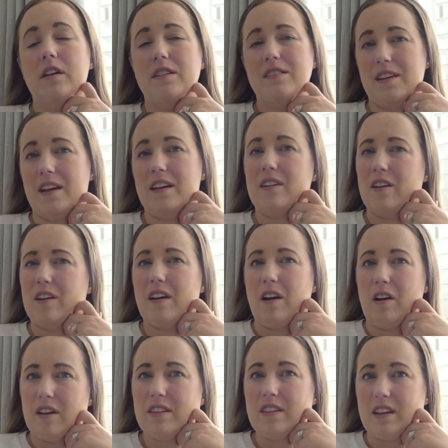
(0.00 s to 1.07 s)
saying
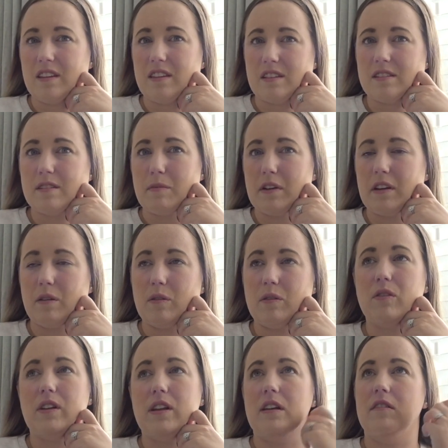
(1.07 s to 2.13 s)
I think there's something going
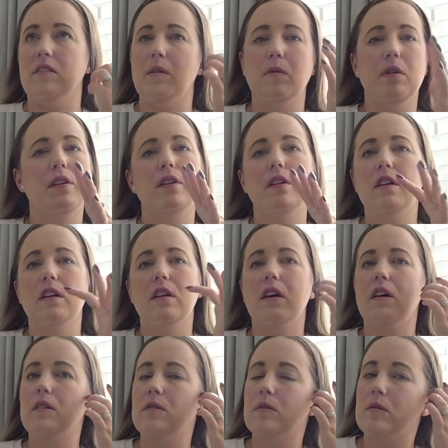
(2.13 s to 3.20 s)
on here, and they were like,
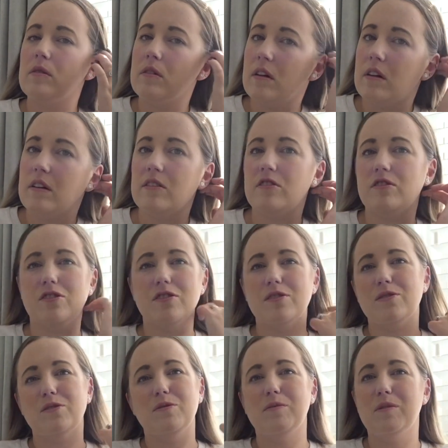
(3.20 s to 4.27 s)
no, it's
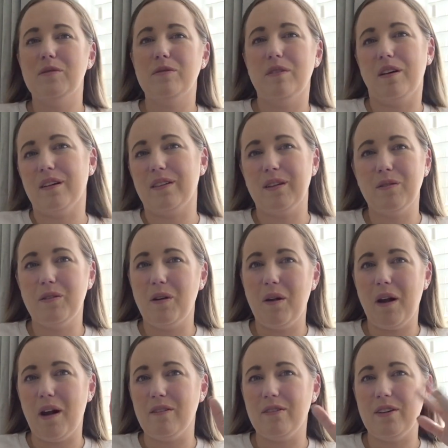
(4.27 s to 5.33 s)
just normal, like they'll grow
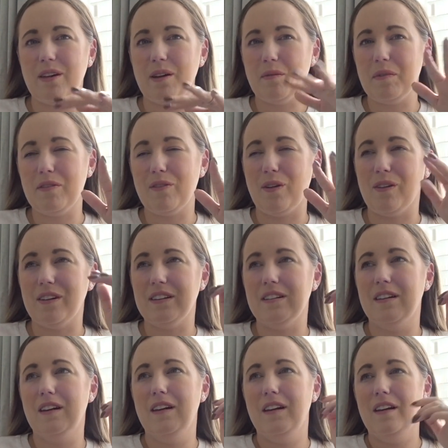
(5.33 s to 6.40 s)
out of it, he'll be fine,
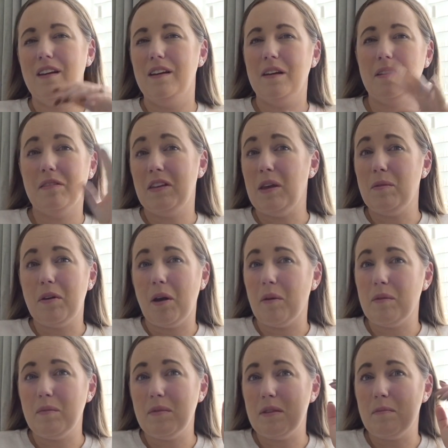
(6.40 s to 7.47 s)
keep
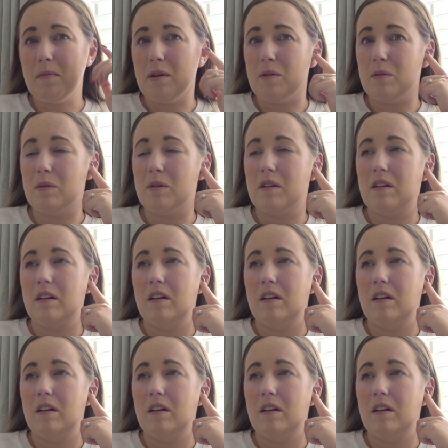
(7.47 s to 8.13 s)
going with the milk.